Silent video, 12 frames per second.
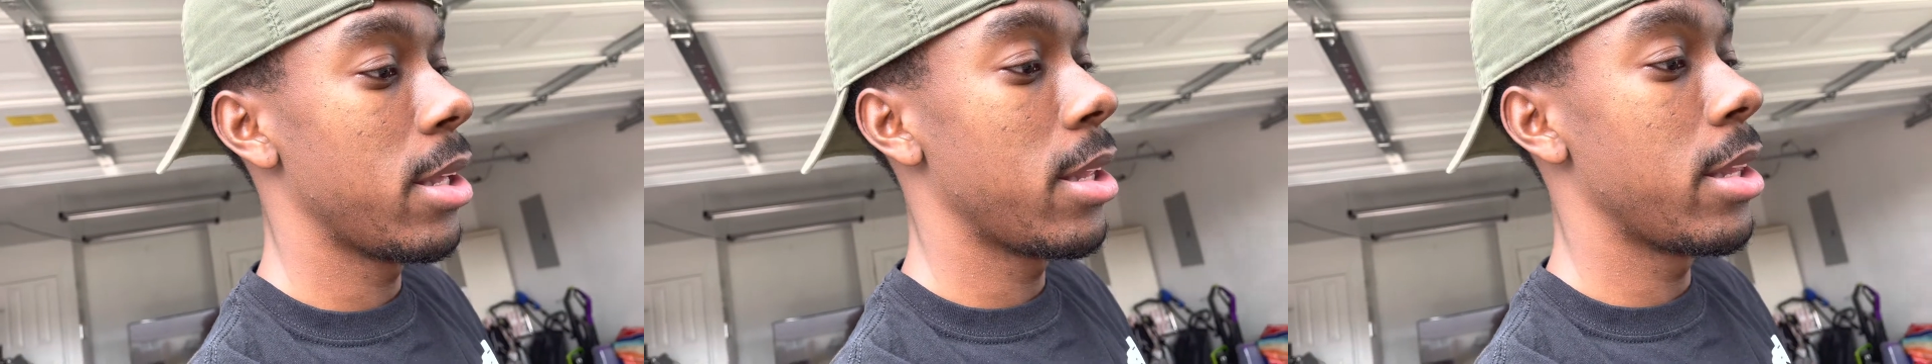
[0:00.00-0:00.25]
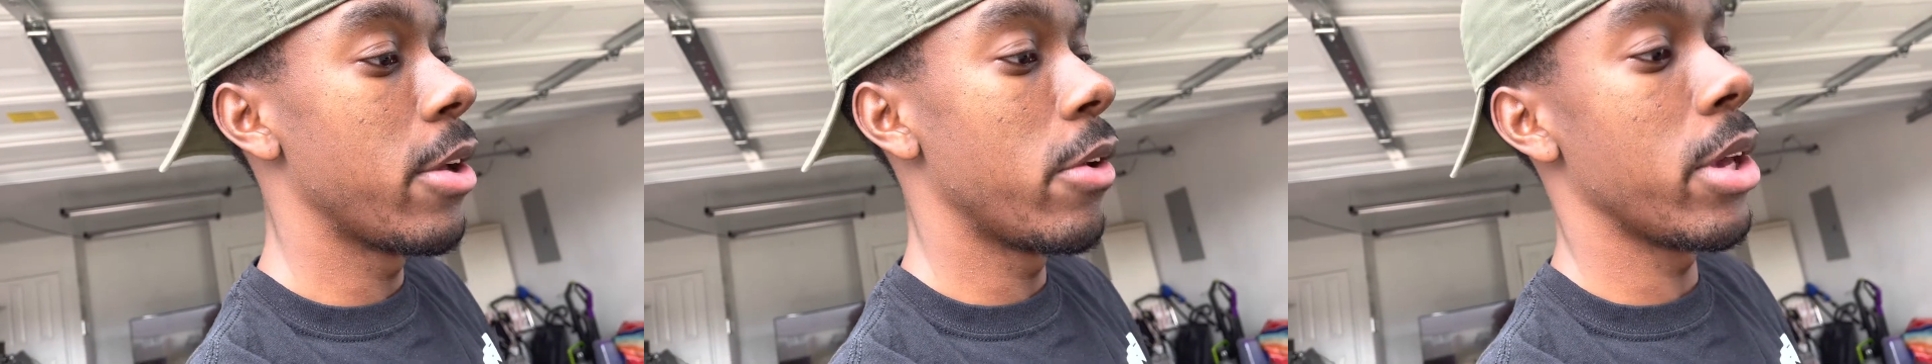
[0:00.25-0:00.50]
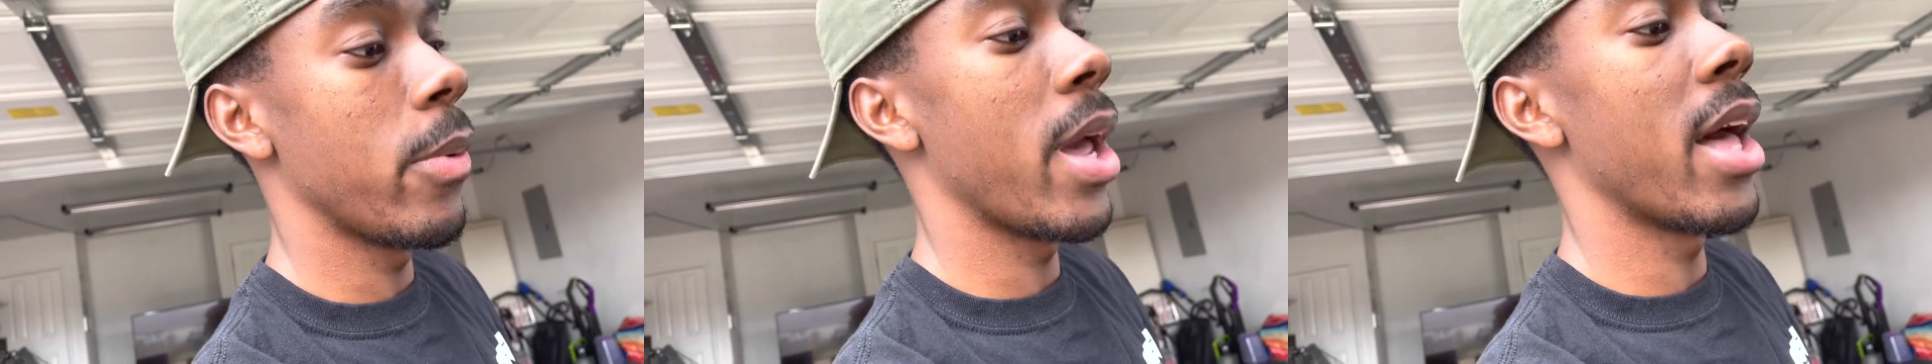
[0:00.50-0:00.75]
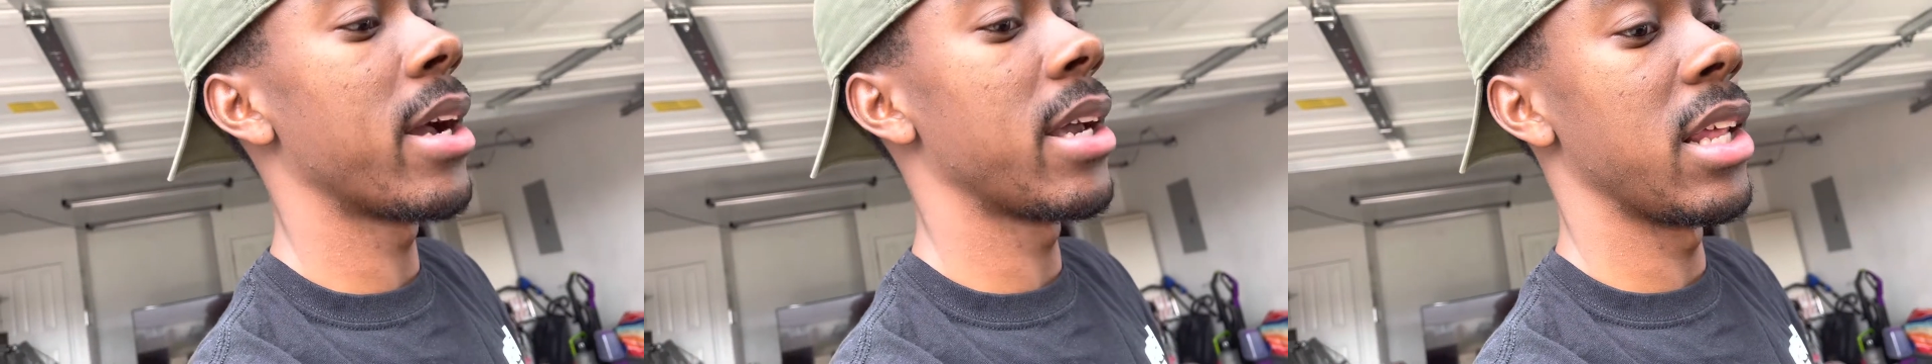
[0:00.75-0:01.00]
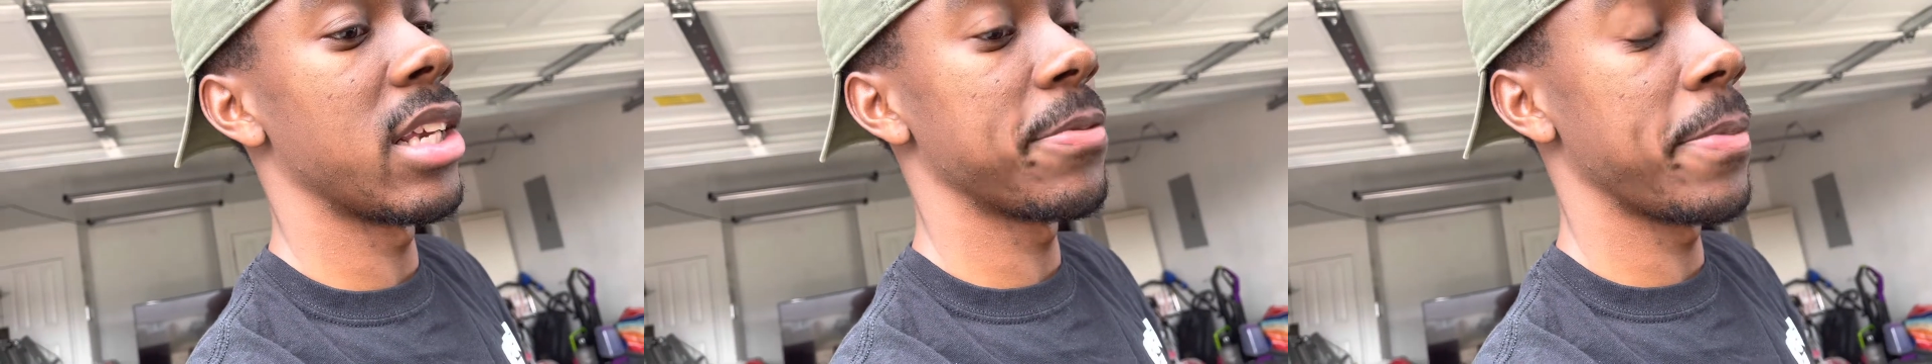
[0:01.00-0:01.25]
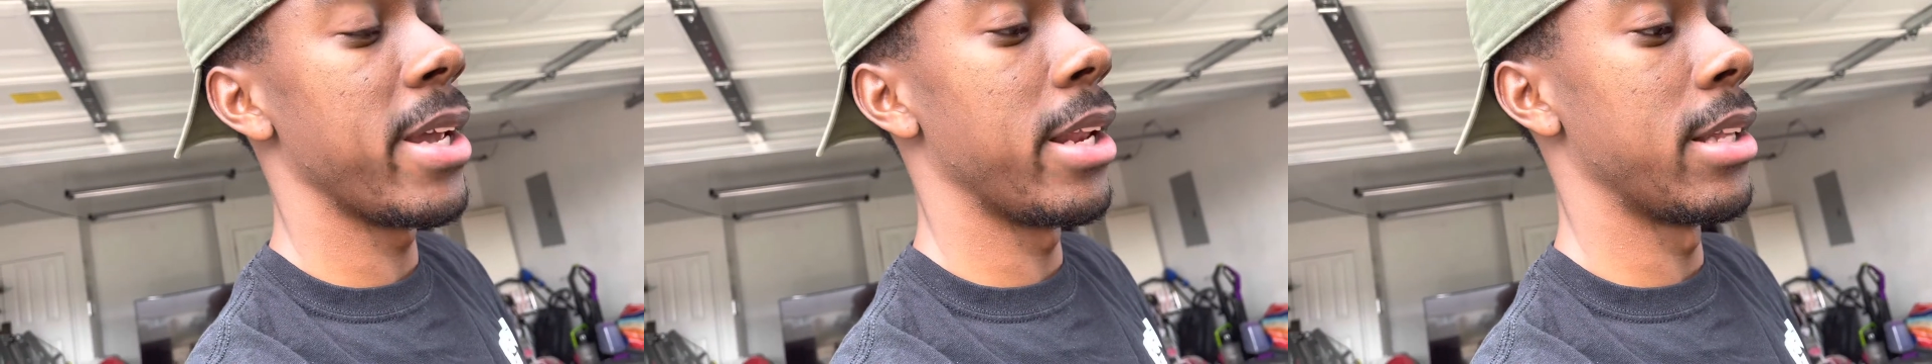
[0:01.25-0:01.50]
the only way I can
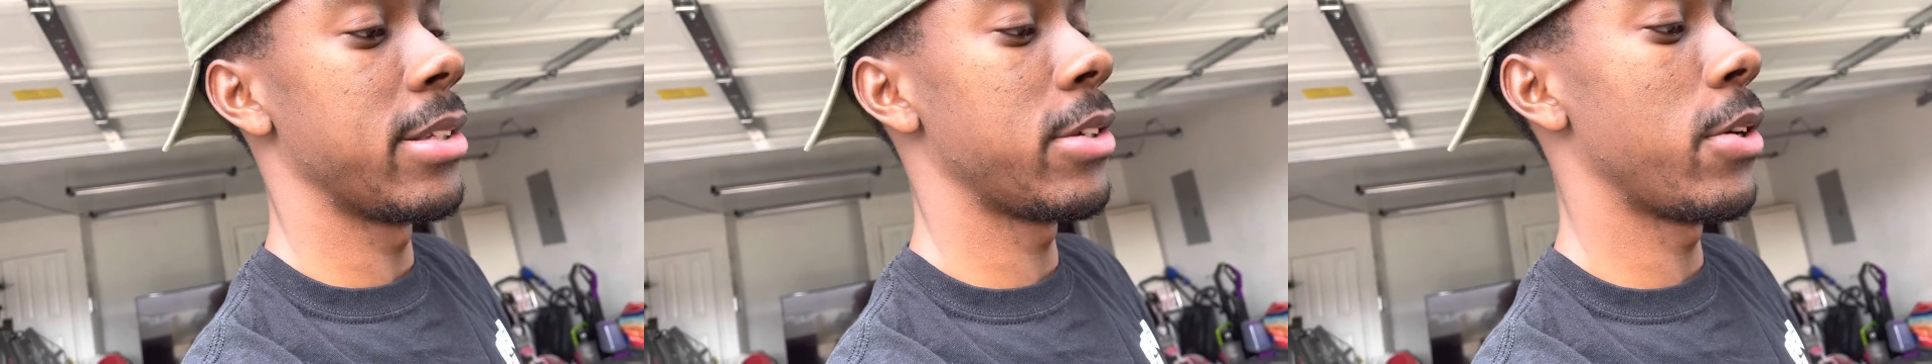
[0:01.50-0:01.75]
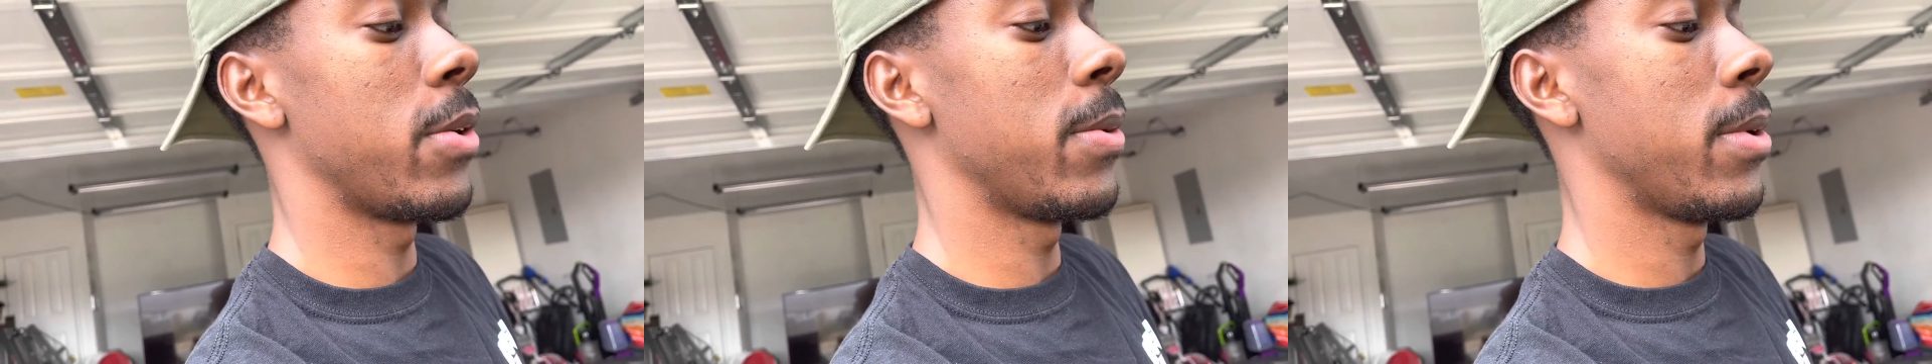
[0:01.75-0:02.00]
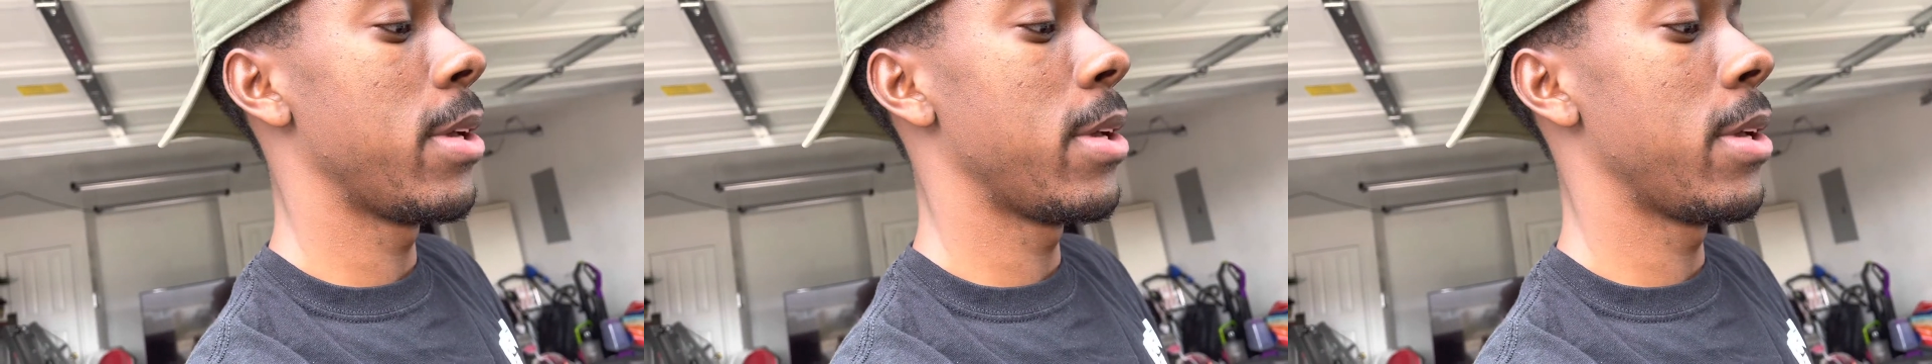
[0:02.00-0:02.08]
explain it. So